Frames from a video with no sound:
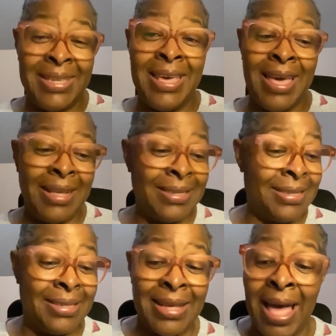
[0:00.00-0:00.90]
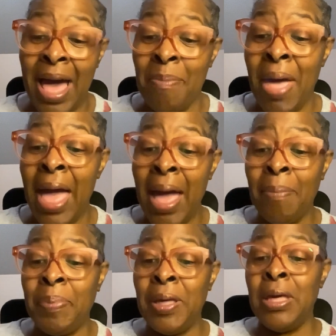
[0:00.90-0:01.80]
yes, I'm
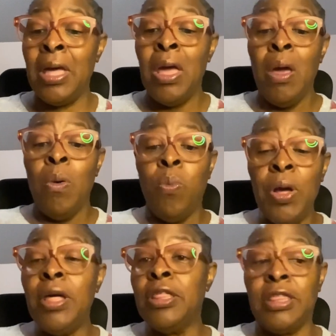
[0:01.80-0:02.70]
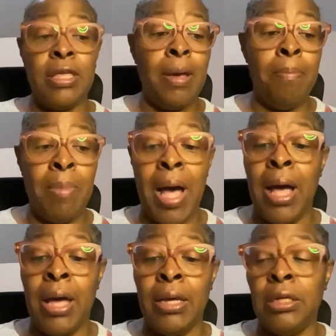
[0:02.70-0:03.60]
happy with
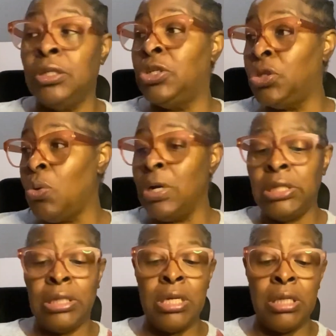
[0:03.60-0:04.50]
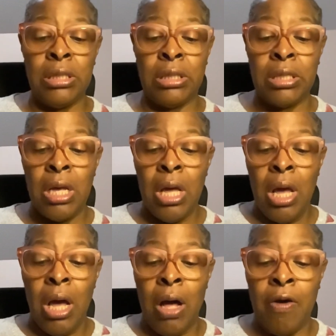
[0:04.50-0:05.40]
my choices
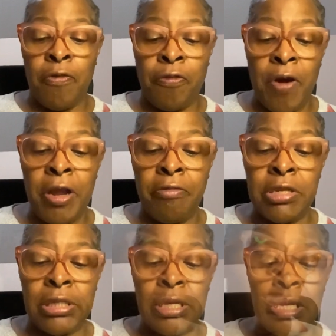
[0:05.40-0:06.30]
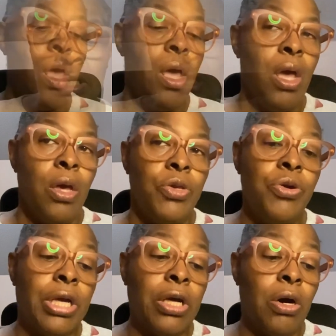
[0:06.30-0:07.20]
of fragrances.
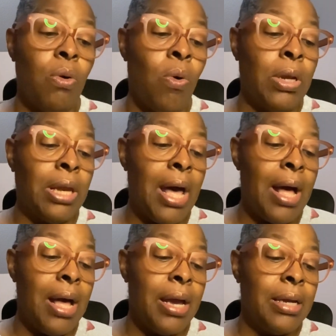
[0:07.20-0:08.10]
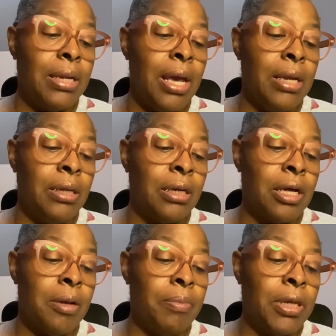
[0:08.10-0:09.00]
You can go online and
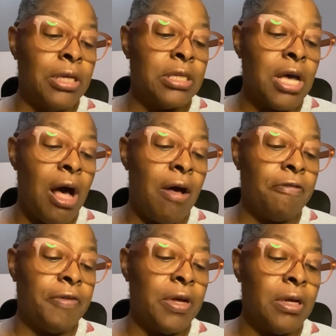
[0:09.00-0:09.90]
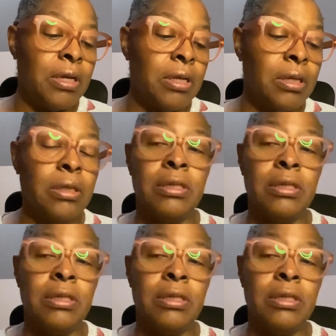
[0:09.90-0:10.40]
look up latafa.com,